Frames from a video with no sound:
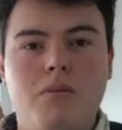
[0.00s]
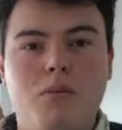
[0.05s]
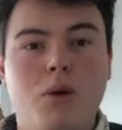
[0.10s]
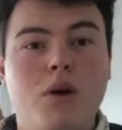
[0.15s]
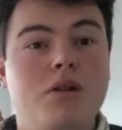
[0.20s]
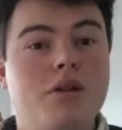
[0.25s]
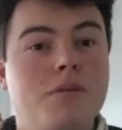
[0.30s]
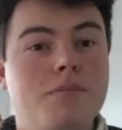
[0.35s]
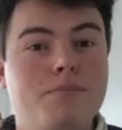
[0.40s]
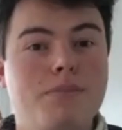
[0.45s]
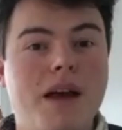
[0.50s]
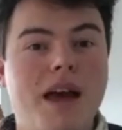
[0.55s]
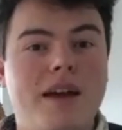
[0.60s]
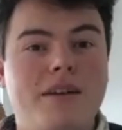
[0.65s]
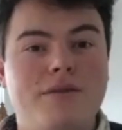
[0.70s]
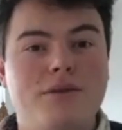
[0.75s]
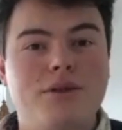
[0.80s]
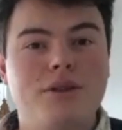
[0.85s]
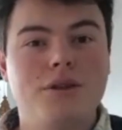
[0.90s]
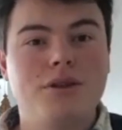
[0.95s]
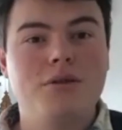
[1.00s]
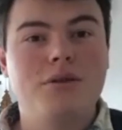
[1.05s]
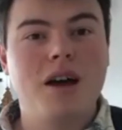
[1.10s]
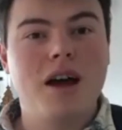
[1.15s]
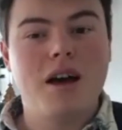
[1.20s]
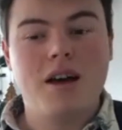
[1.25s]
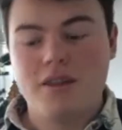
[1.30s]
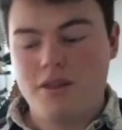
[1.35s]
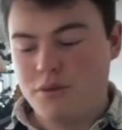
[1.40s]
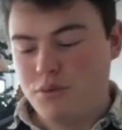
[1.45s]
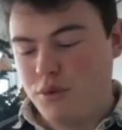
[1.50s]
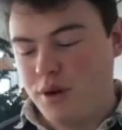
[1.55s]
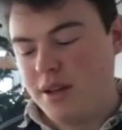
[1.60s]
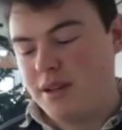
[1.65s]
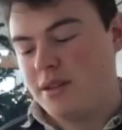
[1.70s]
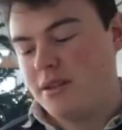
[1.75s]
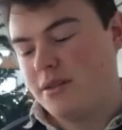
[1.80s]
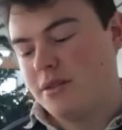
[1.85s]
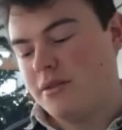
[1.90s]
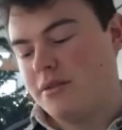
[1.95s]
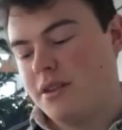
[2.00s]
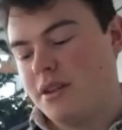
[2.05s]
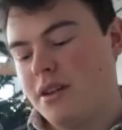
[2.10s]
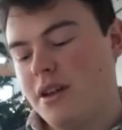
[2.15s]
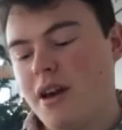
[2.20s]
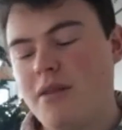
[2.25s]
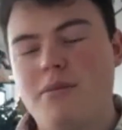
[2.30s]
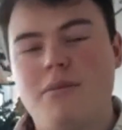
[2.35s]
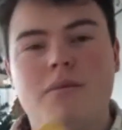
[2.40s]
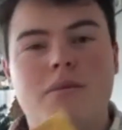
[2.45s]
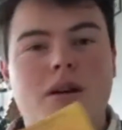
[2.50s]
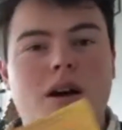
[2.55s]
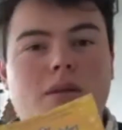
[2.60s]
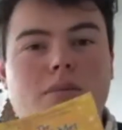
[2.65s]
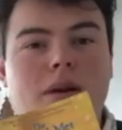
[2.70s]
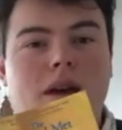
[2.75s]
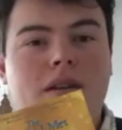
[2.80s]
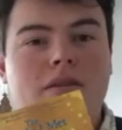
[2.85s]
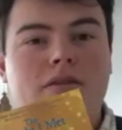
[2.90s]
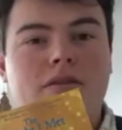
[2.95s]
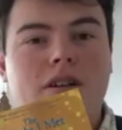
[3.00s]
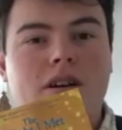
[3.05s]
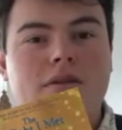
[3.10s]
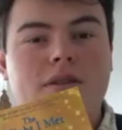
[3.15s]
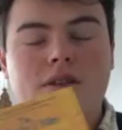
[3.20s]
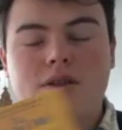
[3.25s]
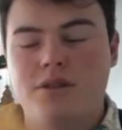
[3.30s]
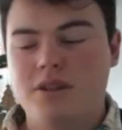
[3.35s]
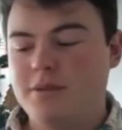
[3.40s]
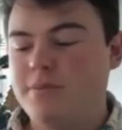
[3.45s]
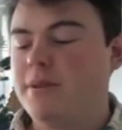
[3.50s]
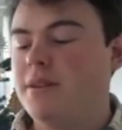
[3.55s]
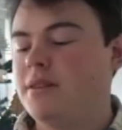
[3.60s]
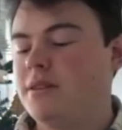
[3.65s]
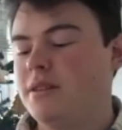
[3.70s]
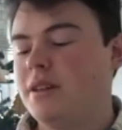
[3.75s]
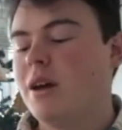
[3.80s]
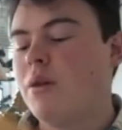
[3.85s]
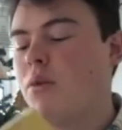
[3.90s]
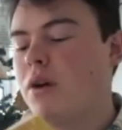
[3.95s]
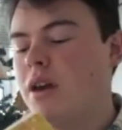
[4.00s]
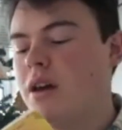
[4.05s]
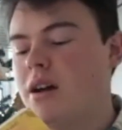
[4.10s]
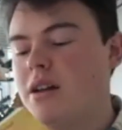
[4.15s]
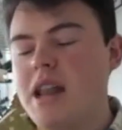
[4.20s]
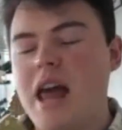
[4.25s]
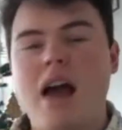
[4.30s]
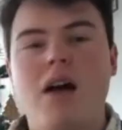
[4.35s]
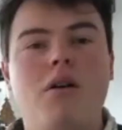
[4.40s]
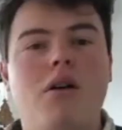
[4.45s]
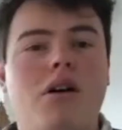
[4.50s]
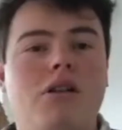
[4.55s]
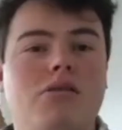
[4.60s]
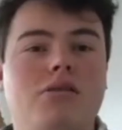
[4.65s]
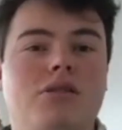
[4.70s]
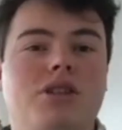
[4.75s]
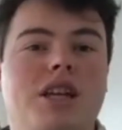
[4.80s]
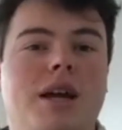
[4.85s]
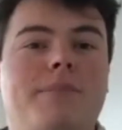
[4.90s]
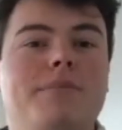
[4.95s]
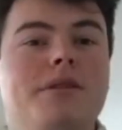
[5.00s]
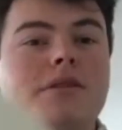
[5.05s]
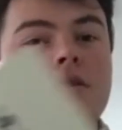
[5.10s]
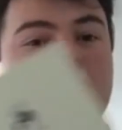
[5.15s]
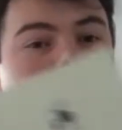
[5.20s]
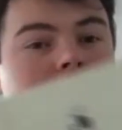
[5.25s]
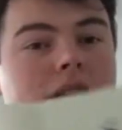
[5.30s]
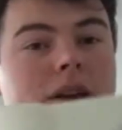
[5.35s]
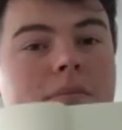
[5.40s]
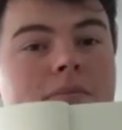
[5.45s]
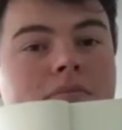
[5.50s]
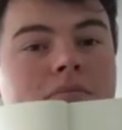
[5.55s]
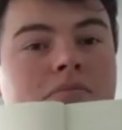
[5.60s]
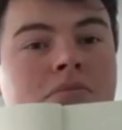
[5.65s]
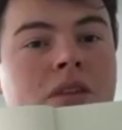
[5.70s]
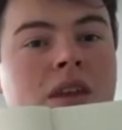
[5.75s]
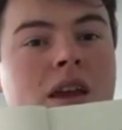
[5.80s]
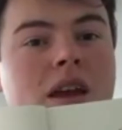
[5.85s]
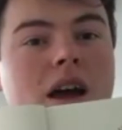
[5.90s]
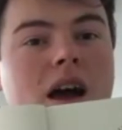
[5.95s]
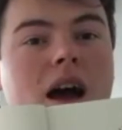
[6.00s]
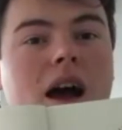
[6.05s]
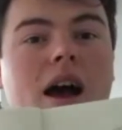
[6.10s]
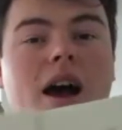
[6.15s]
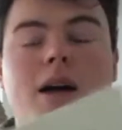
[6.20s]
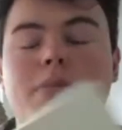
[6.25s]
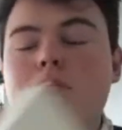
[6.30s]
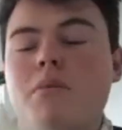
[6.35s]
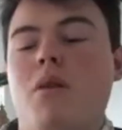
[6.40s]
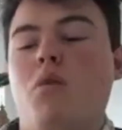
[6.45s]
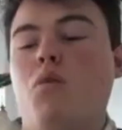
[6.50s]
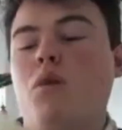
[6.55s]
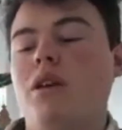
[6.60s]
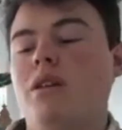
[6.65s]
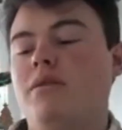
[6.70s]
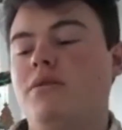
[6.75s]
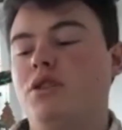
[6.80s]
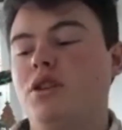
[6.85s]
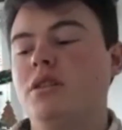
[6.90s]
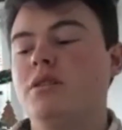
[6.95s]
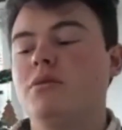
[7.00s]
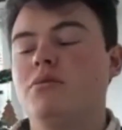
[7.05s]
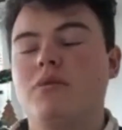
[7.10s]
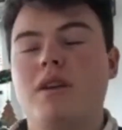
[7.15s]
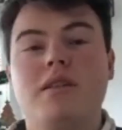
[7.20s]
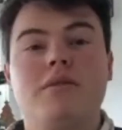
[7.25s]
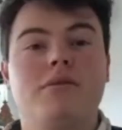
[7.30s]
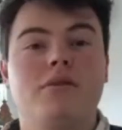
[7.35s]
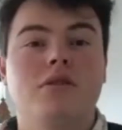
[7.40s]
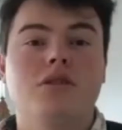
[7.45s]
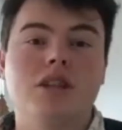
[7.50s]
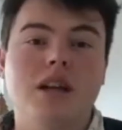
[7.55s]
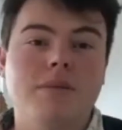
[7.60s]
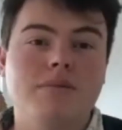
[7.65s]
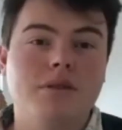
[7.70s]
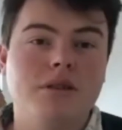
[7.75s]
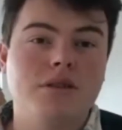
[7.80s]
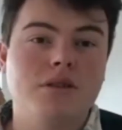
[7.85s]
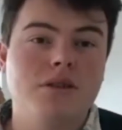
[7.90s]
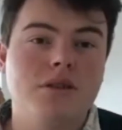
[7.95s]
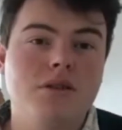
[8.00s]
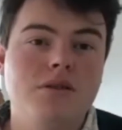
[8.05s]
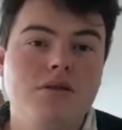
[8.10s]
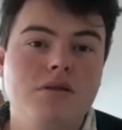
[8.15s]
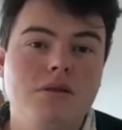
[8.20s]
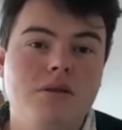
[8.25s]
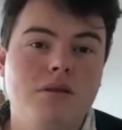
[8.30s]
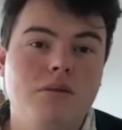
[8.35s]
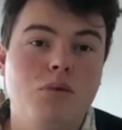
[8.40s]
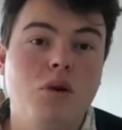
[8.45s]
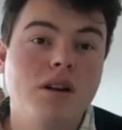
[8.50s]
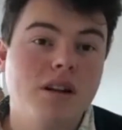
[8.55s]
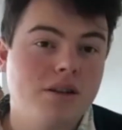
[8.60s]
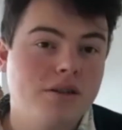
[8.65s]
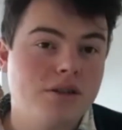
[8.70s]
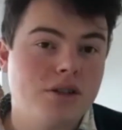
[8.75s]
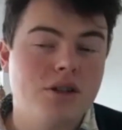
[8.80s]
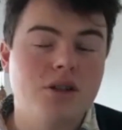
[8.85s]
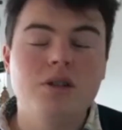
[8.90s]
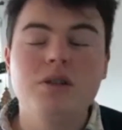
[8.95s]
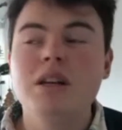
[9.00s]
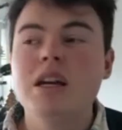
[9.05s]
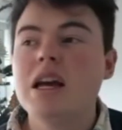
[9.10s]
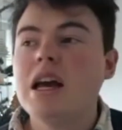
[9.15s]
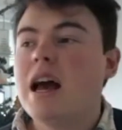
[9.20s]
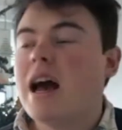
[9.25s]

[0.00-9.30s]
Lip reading: Welcome back to the reading of The Night I Met Father Christmas. We are now on chapter 3. We have just read through chapter 1 and 2,